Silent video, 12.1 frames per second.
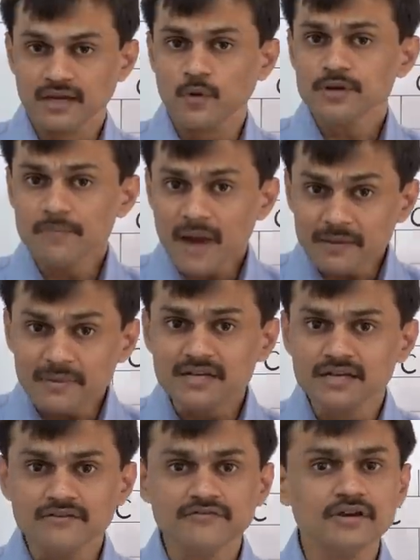Now it might be
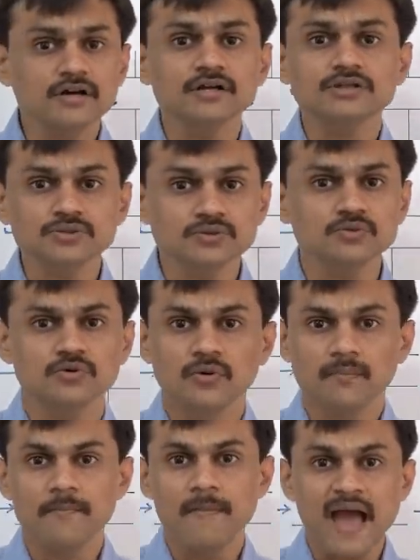difficult to
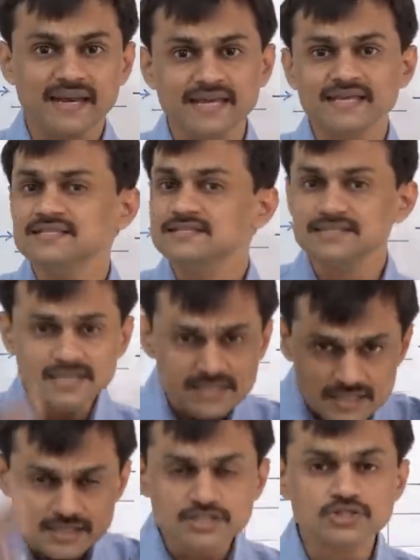manage
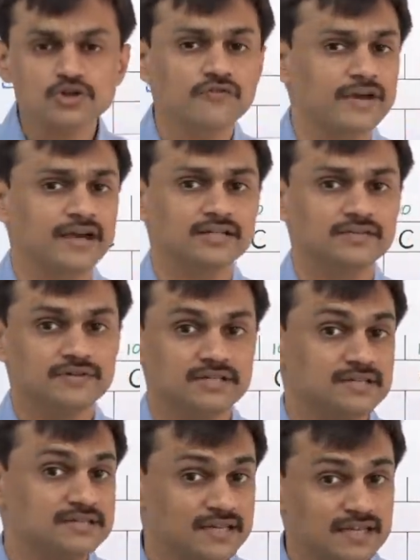just list of
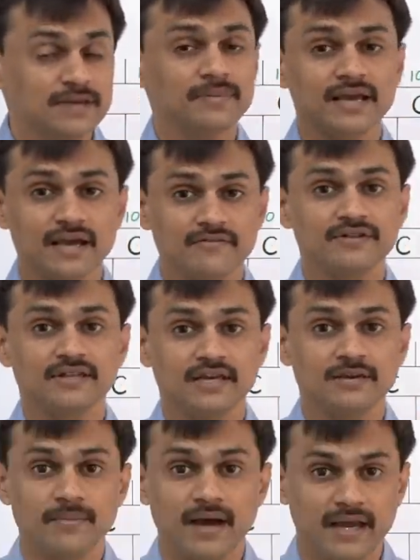activities and keeping everything
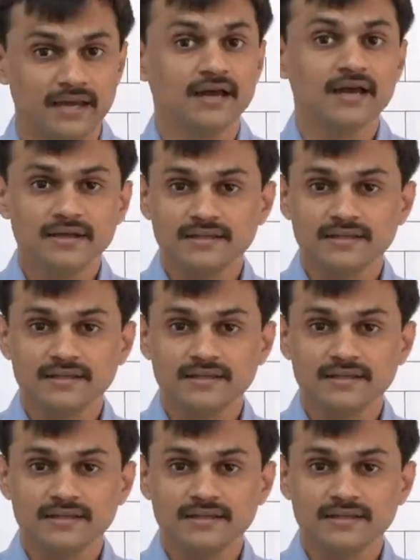in mind